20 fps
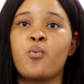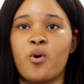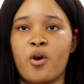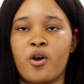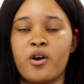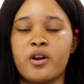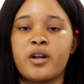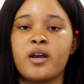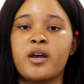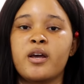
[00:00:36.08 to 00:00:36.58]

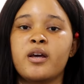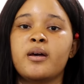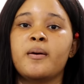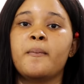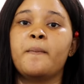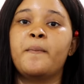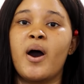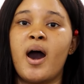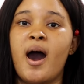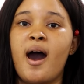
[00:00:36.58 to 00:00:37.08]
word
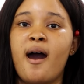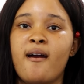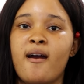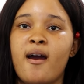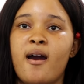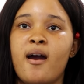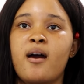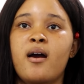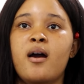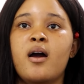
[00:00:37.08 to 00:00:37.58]

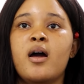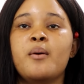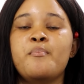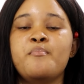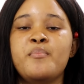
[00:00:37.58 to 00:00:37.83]
para,